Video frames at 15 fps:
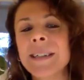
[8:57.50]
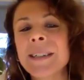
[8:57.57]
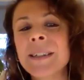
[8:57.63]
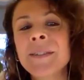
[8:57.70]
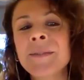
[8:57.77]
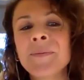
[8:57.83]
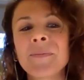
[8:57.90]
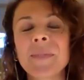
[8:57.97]

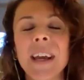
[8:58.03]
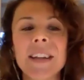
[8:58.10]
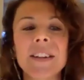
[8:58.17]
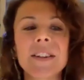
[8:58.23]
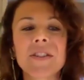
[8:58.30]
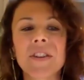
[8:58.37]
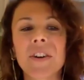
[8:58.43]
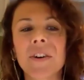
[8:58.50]
And
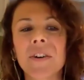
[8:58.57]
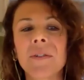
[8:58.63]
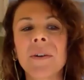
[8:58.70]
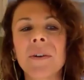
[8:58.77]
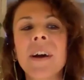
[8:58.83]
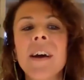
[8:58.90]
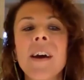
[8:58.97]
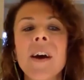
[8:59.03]
so
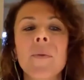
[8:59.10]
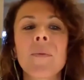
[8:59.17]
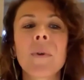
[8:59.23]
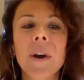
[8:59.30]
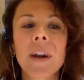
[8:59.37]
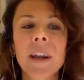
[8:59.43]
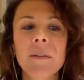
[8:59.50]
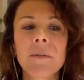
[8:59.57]

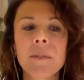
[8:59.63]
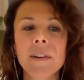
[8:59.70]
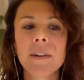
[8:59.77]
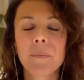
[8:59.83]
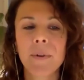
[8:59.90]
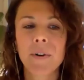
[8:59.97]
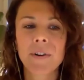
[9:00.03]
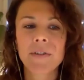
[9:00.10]
working with the
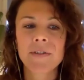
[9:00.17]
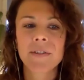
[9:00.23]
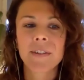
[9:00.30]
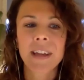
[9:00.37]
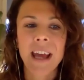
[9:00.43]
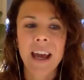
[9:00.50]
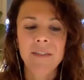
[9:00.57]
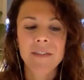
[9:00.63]
personal
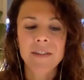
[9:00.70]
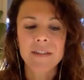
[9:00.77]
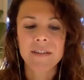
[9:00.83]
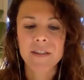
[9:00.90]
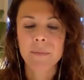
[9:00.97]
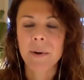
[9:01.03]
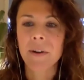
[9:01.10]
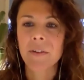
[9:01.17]
canvas is
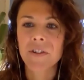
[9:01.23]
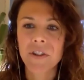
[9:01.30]
about